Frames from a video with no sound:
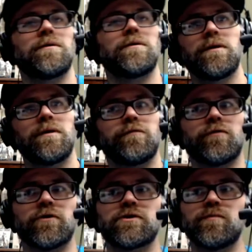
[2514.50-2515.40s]

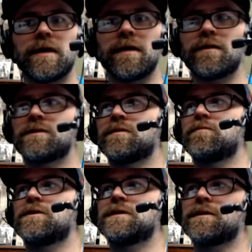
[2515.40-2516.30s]
First Man. That's some of the
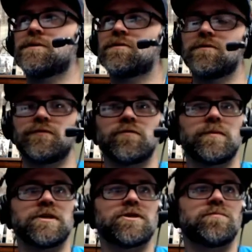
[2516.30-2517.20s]
technical
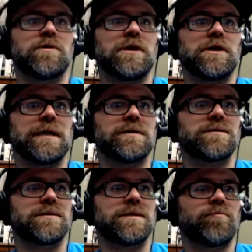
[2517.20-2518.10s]
information behind
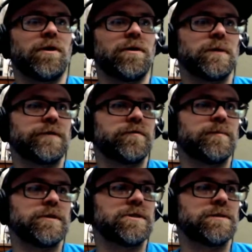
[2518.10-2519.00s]
the Apollo 11
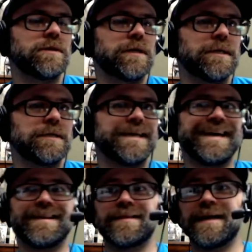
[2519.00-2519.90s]
mission. I need to
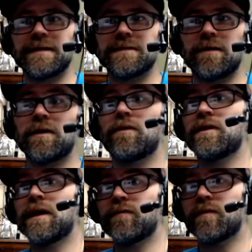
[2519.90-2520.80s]
edit that down. I already
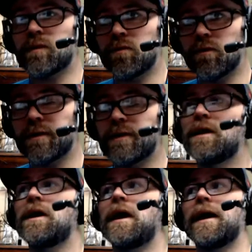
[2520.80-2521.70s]
have that recorded.
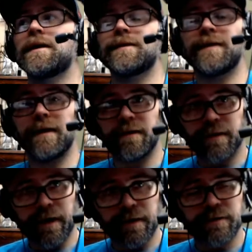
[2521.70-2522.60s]
I need to edit that.